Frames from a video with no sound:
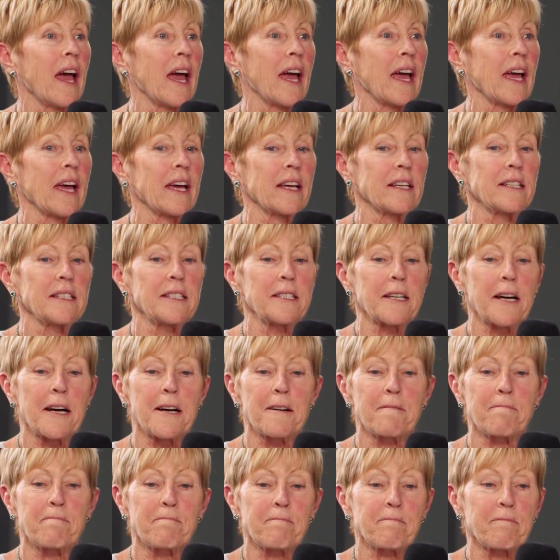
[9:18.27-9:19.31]
And
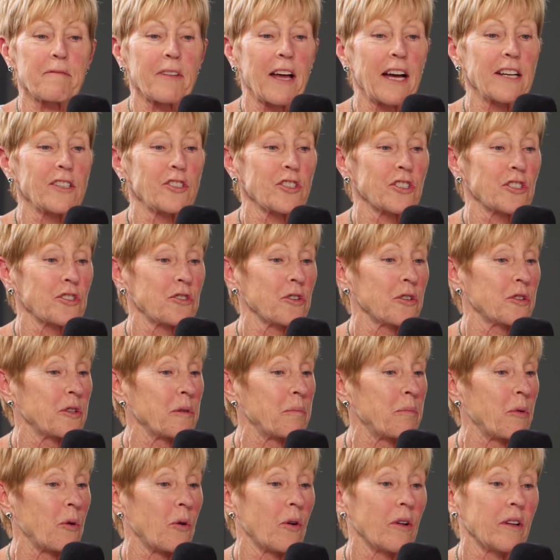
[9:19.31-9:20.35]
um, I just took the
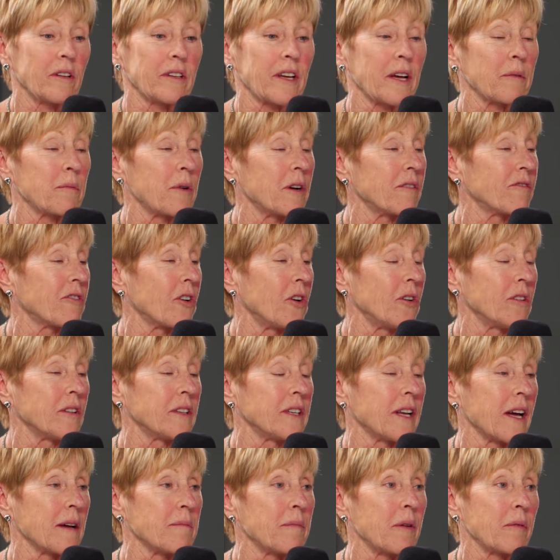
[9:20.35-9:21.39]
ball and I went
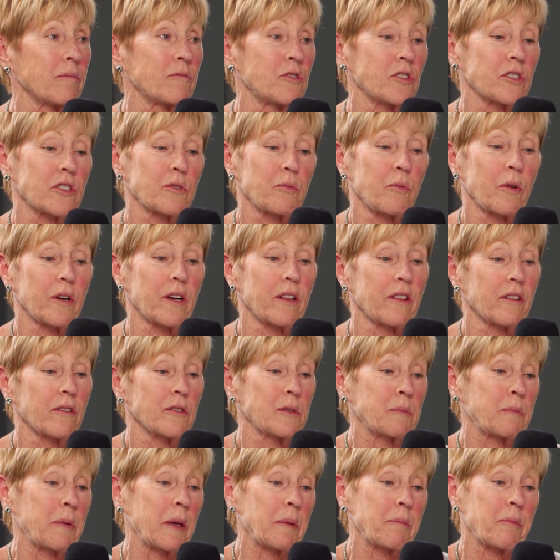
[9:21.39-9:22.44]
rolling. I mean, I'm just one of
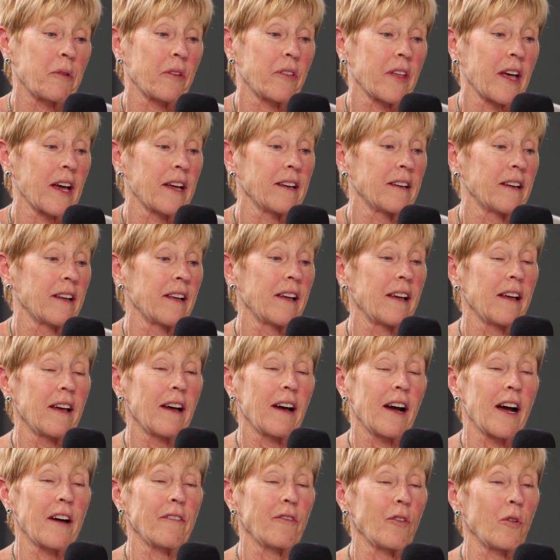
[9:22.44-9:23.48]
those people that
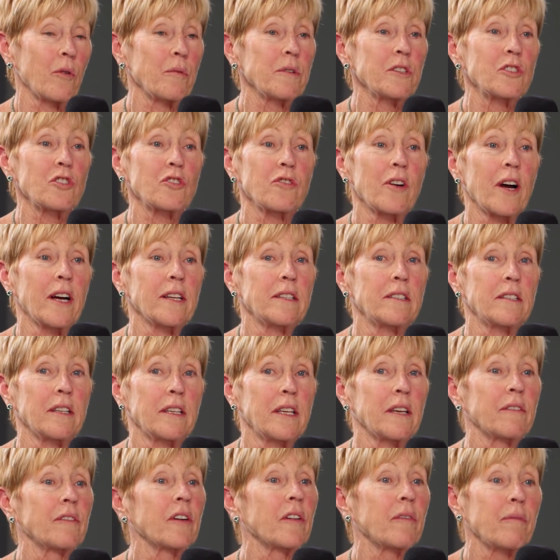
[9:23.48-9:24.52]
I've always tried to
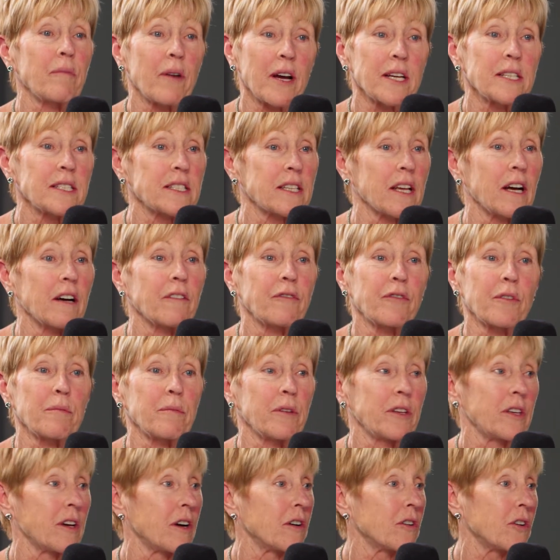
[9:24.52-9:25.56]
give of myself from
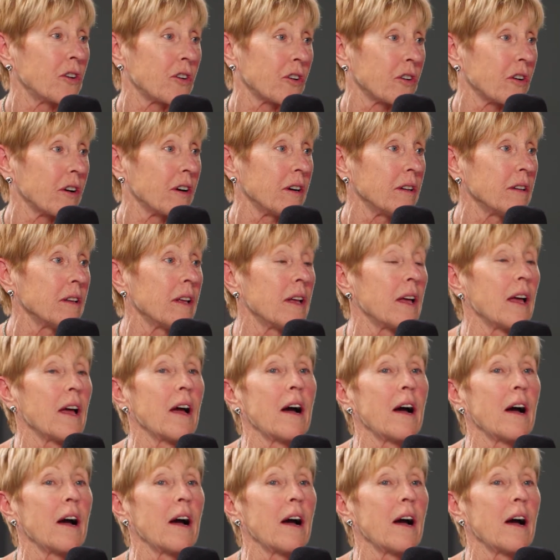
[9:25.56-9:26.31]
a young girl.